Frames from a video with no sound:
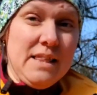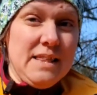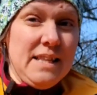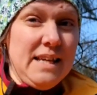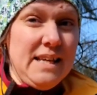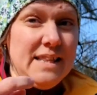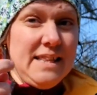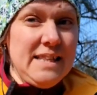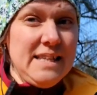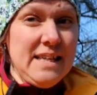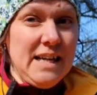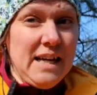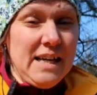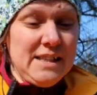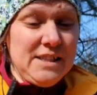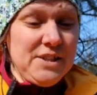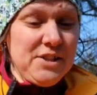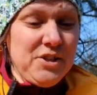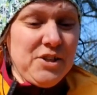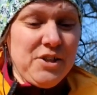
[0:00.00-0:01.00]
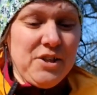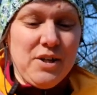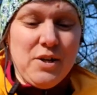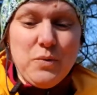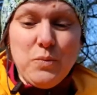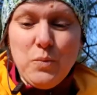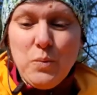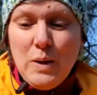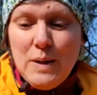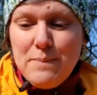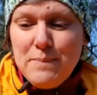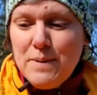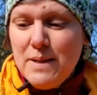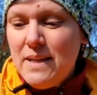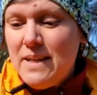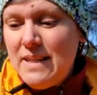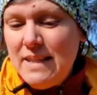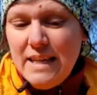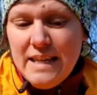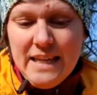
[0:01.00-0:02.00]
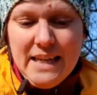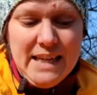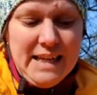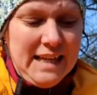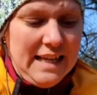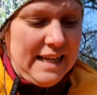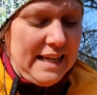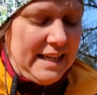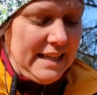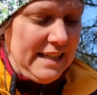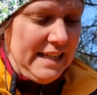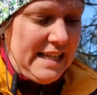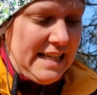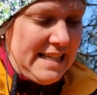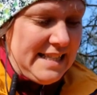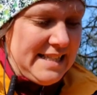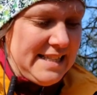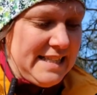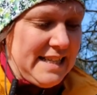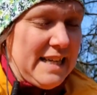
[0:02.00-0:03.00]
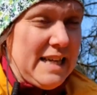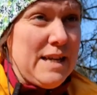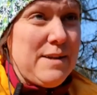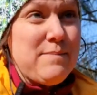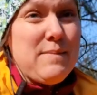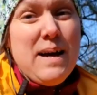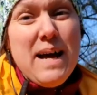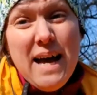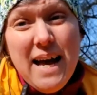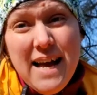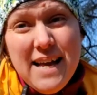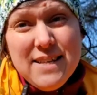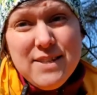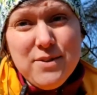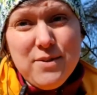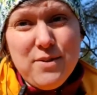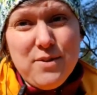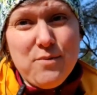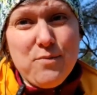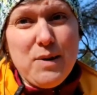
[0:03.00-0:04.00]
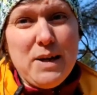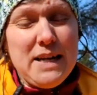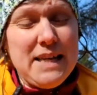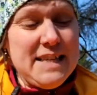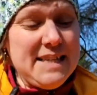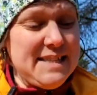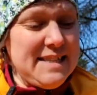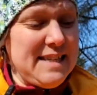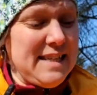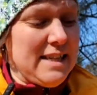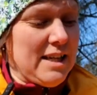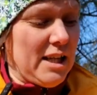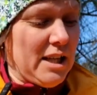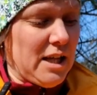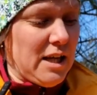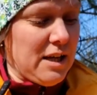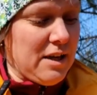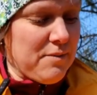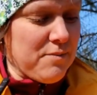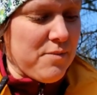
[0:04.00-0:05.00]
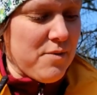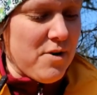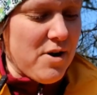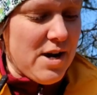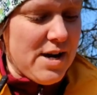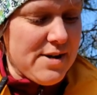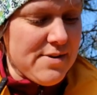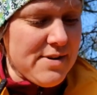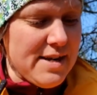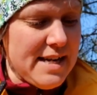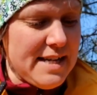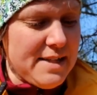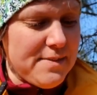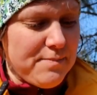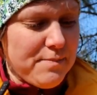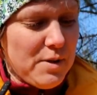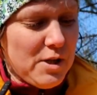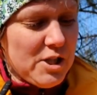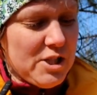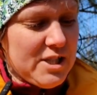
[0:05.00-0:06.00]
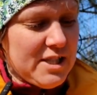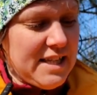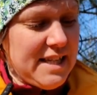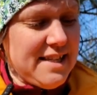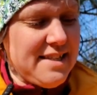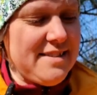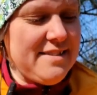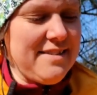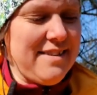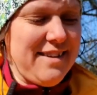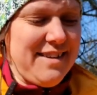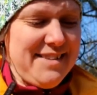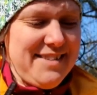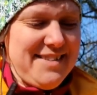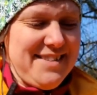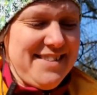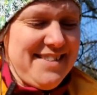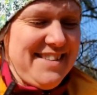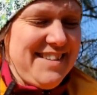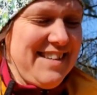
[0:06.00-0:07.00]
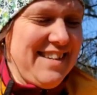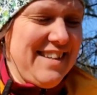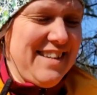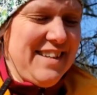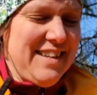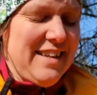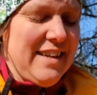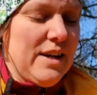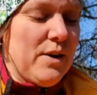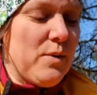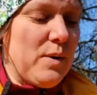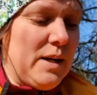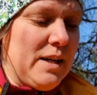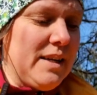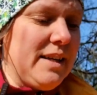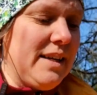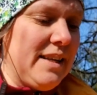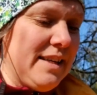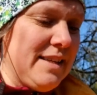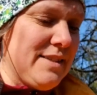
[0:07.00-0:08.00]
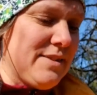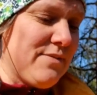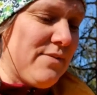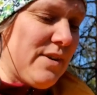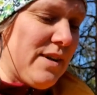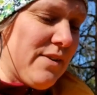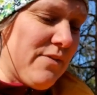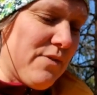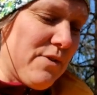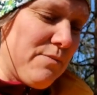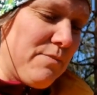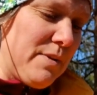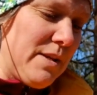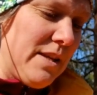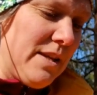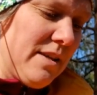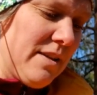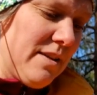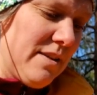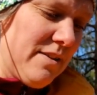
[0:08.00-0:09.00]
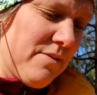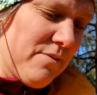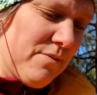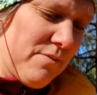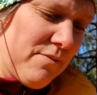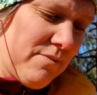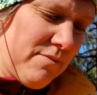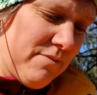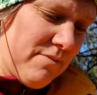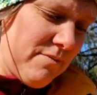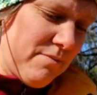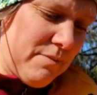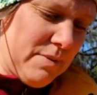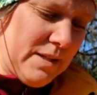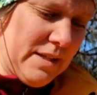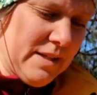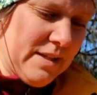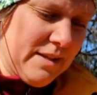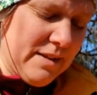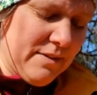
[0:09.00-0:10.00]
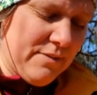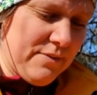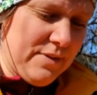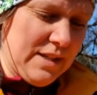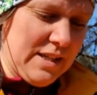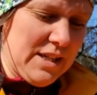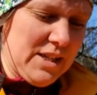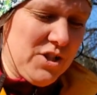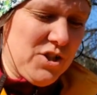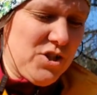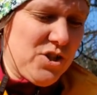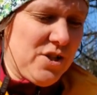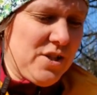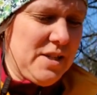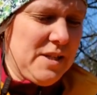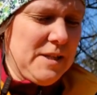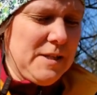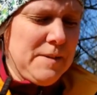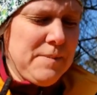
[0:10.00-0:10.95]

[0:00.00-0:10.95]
Then the other WIP that I had last time has already seen a lot of progress, but it's not, well, it is far from being finished.